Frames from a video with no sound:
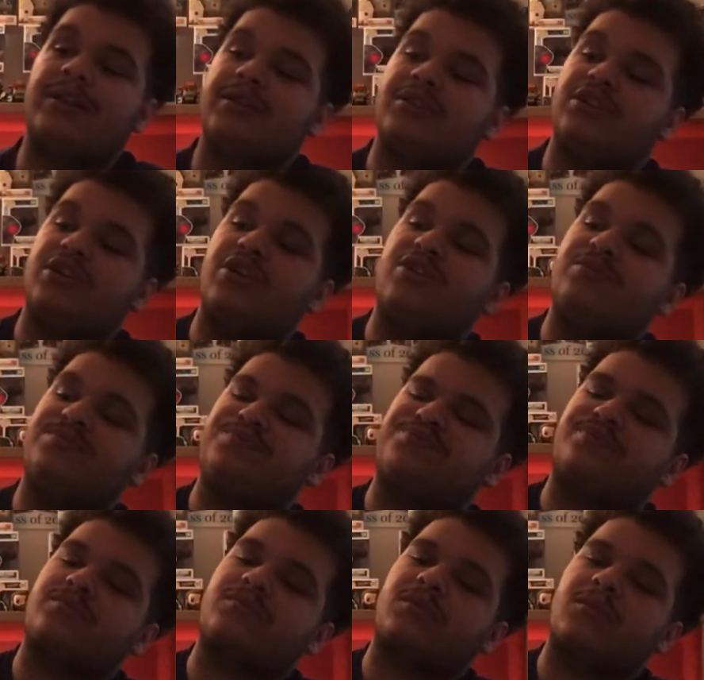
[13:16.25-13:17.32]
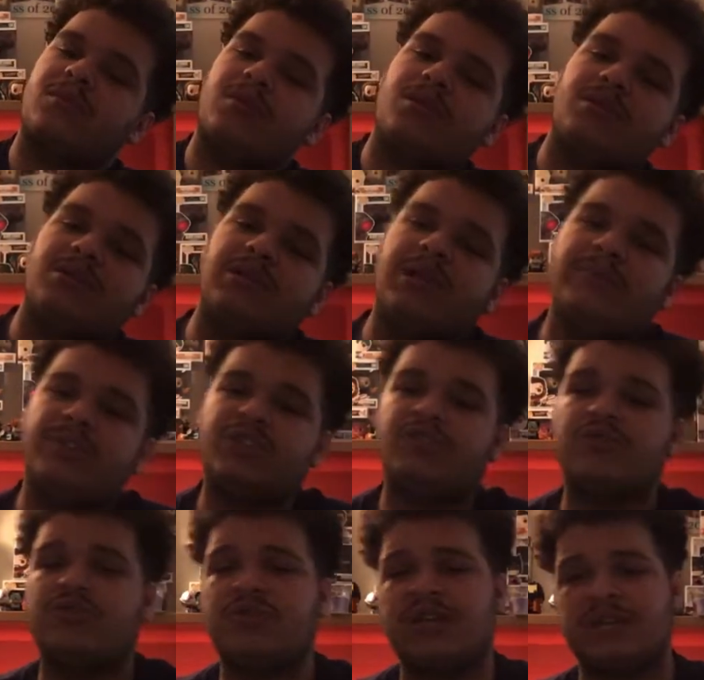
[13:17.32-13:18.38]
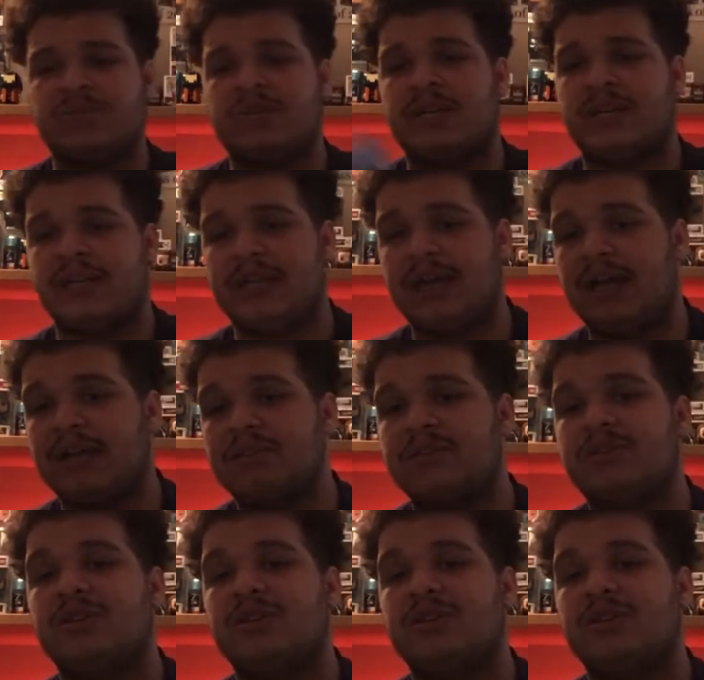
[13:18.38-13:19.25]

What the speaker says: So, let me show you guys what I got.